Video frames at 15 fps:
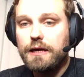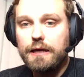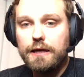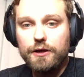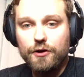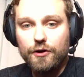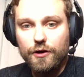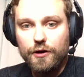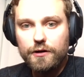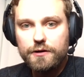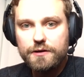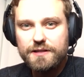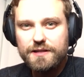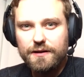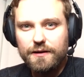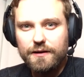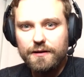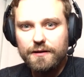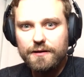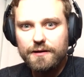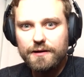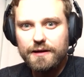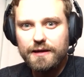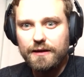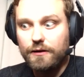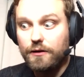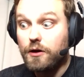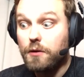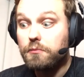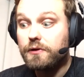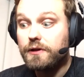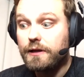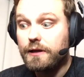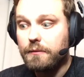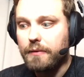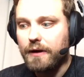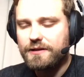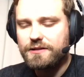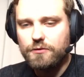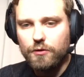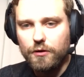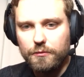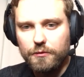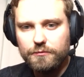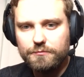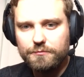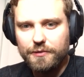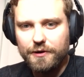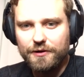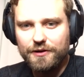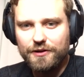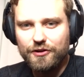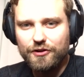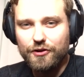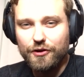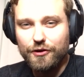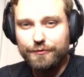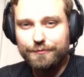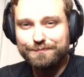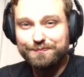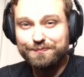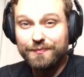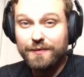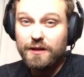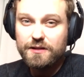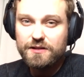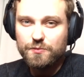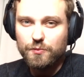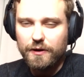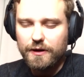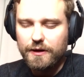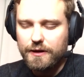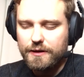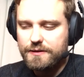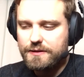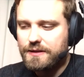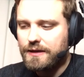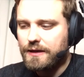eager to get completely back to normal, but you know, it's what it is.